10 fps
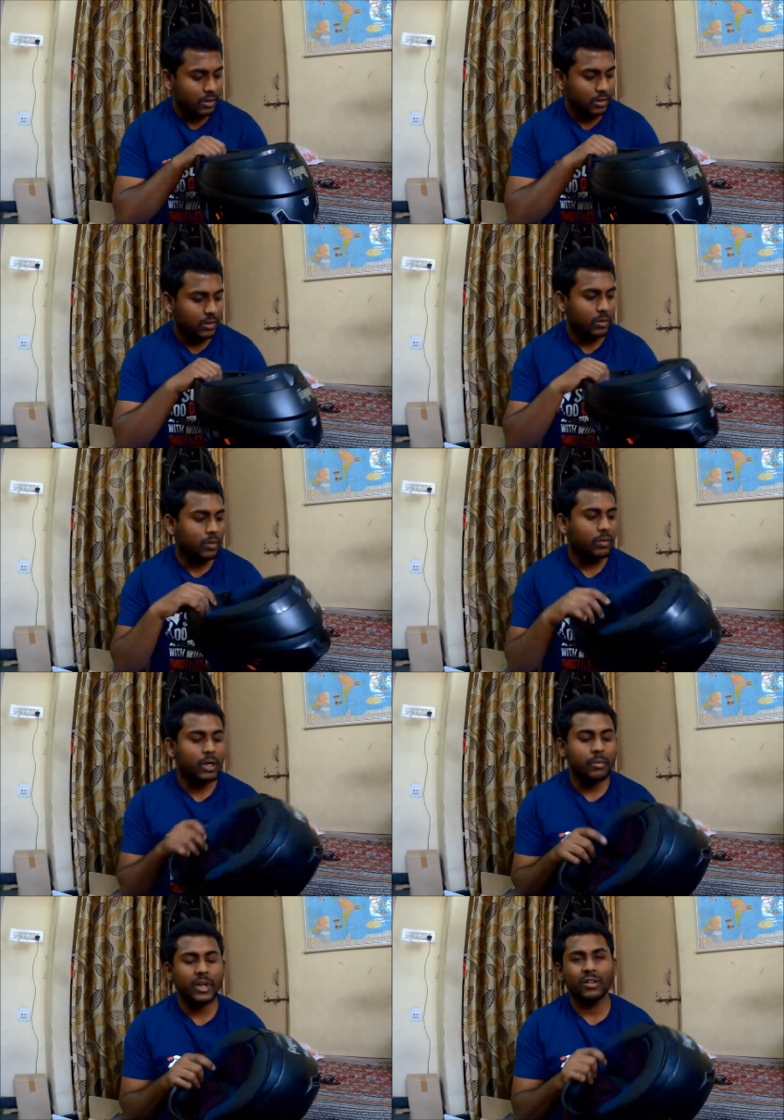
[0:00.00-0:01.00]
so
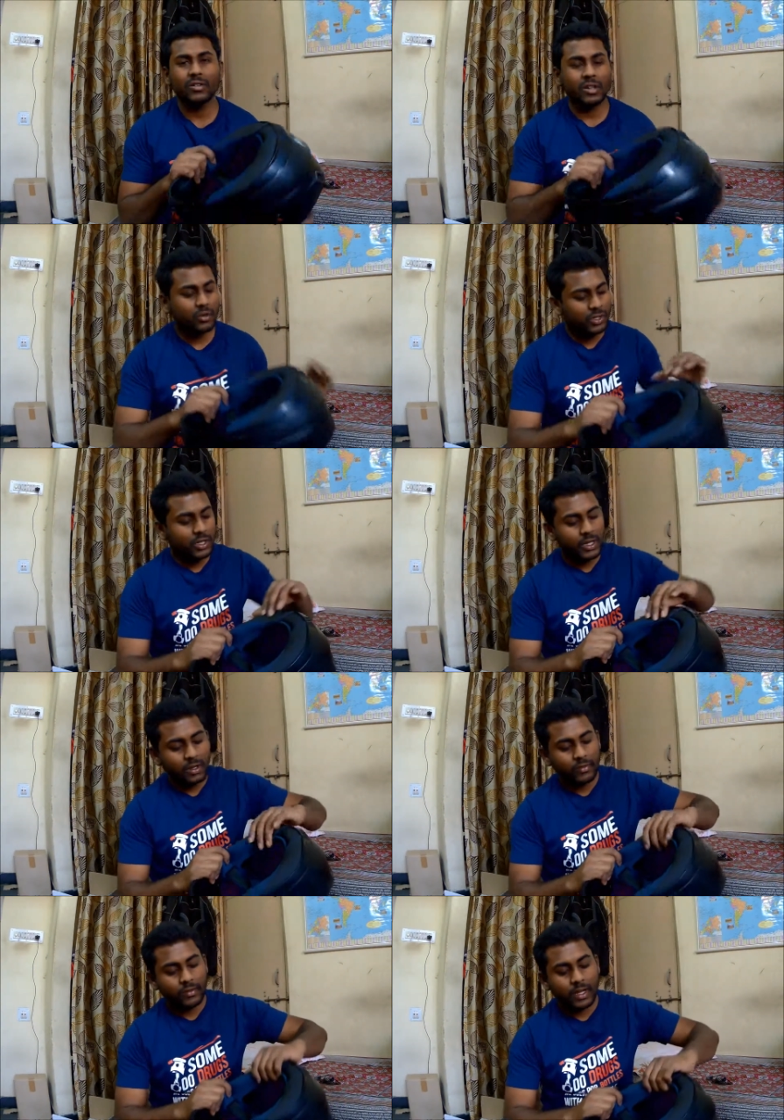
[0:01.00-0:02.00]
coming to the cushioning
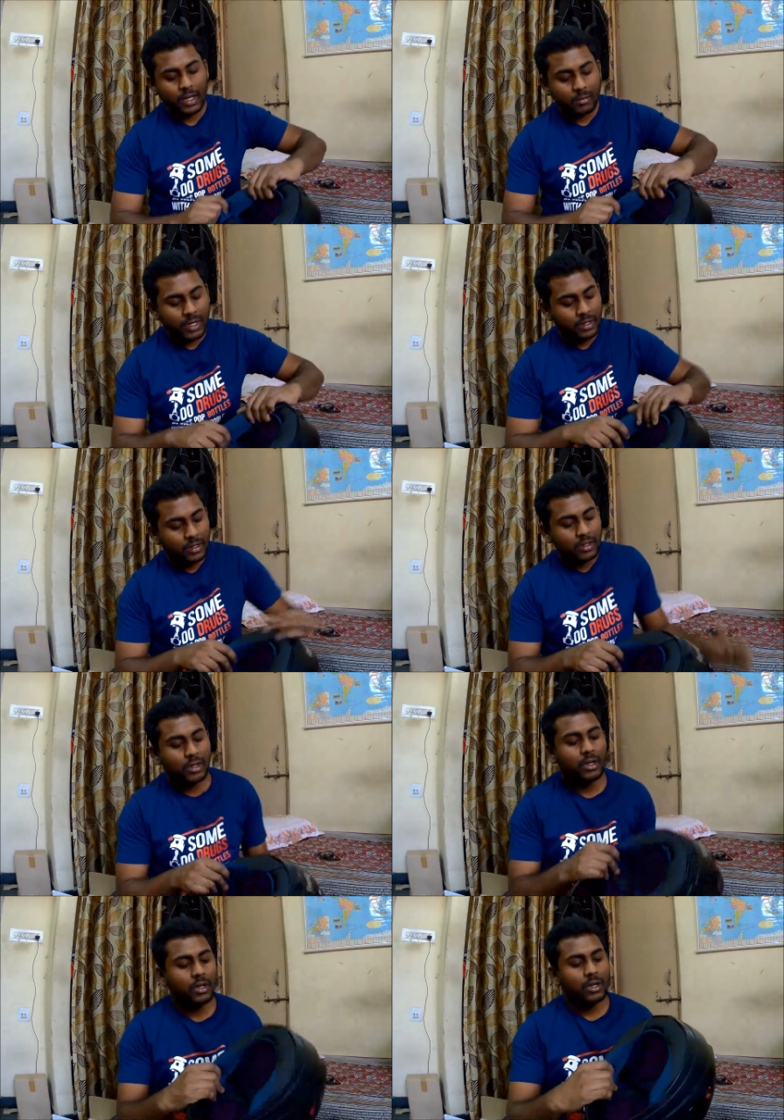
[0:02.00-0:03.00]
of the helmet
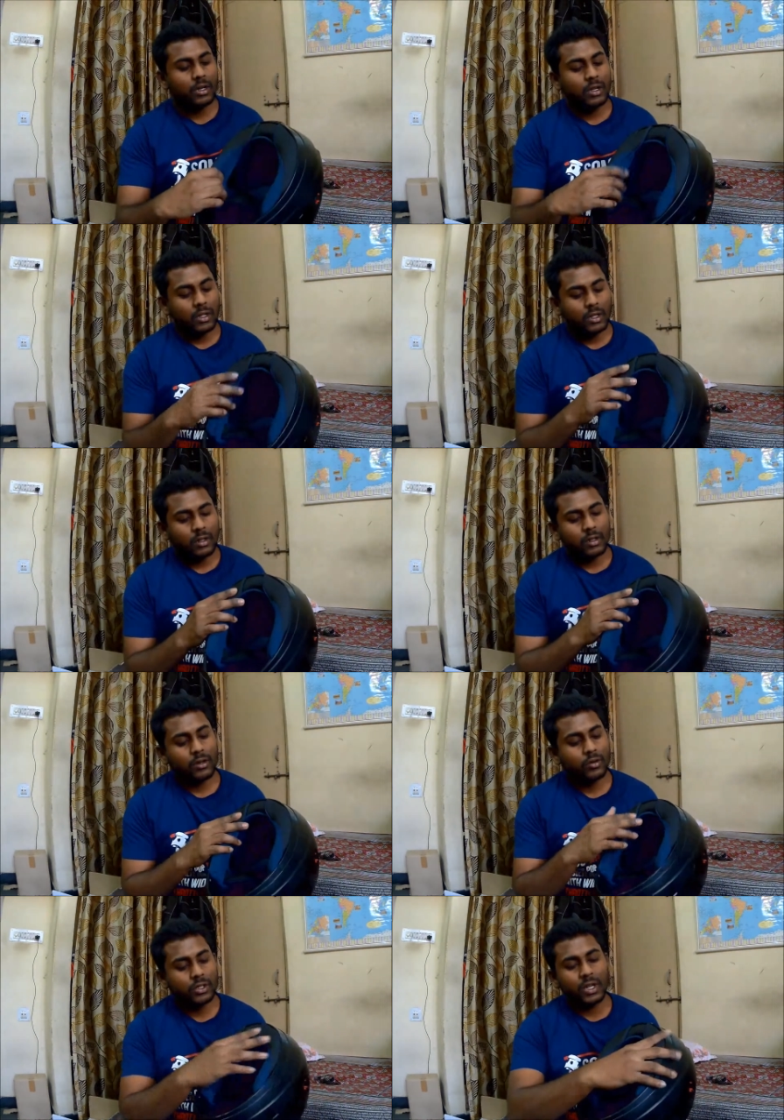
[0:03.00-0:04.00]
the
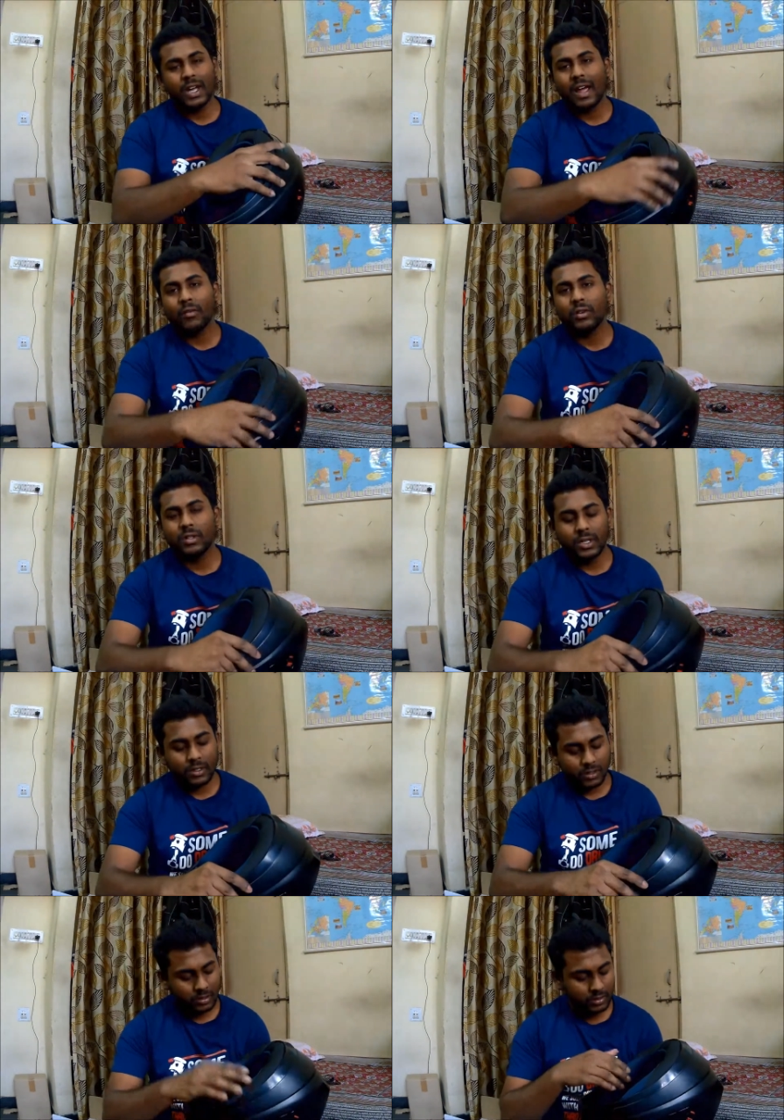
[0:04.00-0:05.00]
cushioning I would say
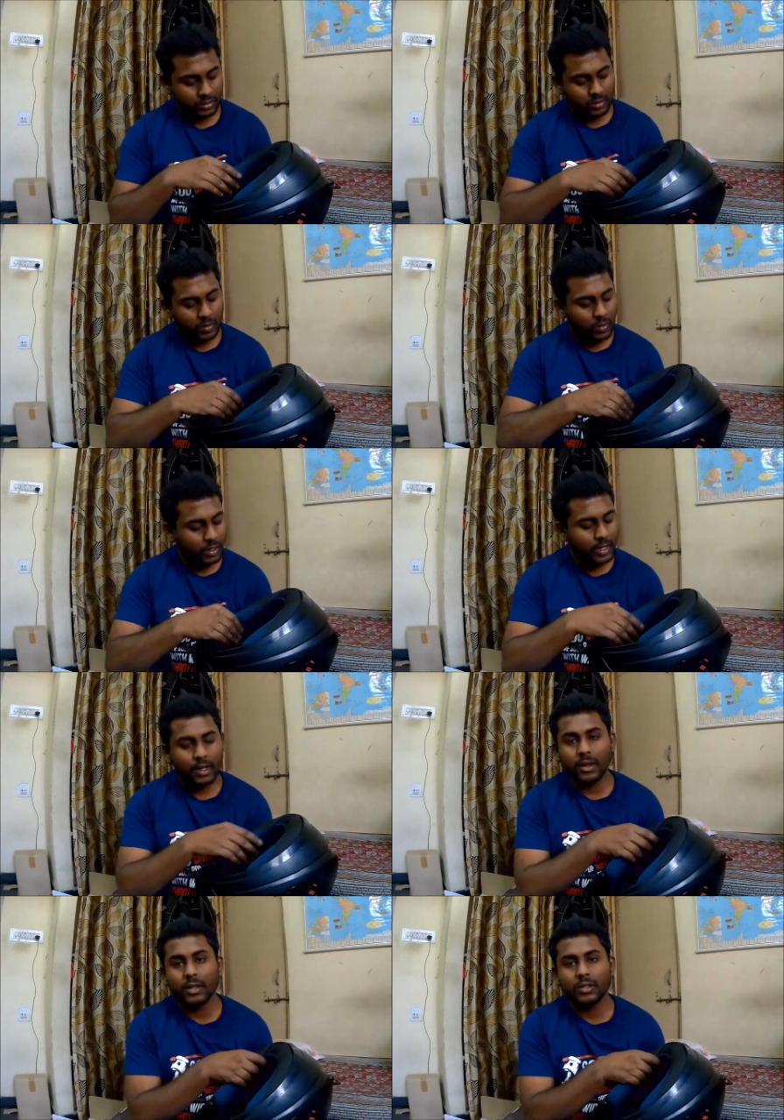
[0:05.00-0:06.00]
is
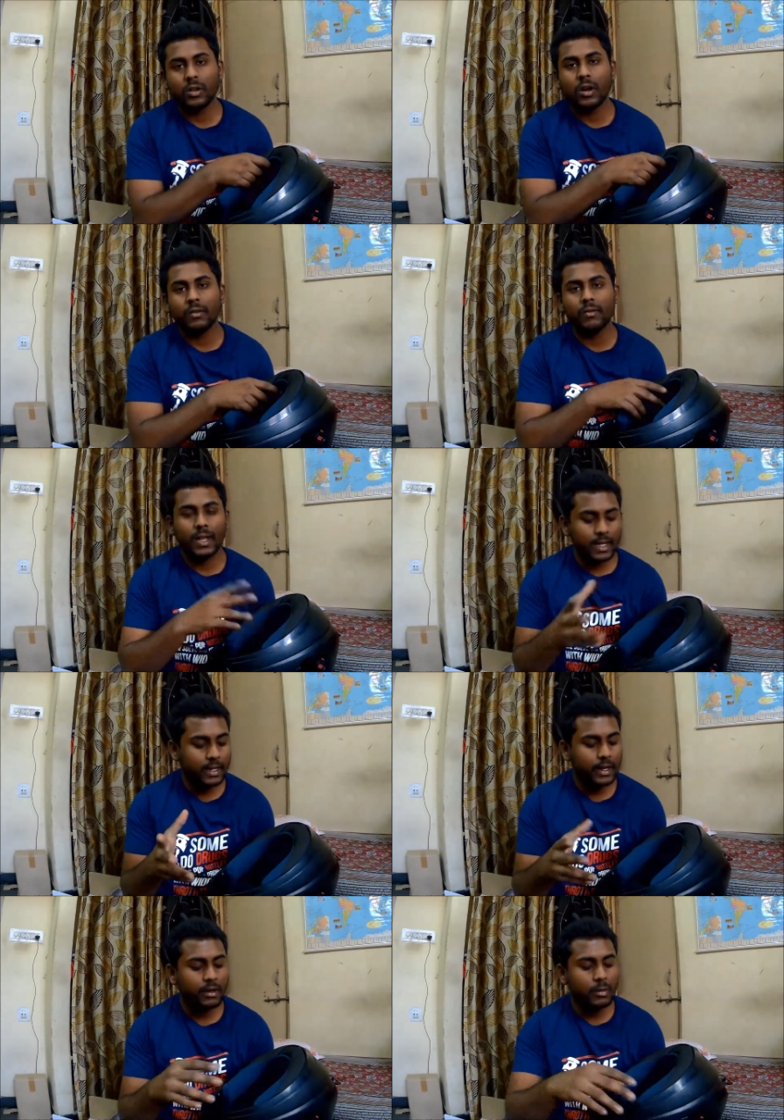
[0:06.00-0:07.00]
okay it's not very
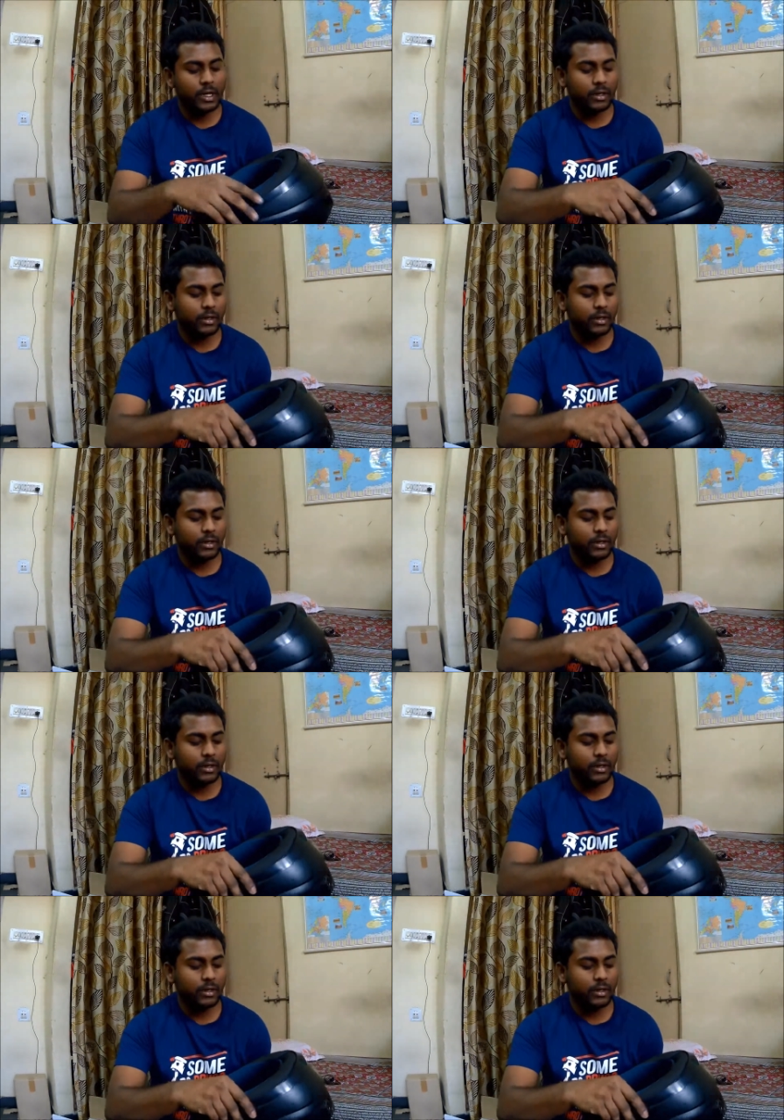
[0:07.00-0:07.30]
great but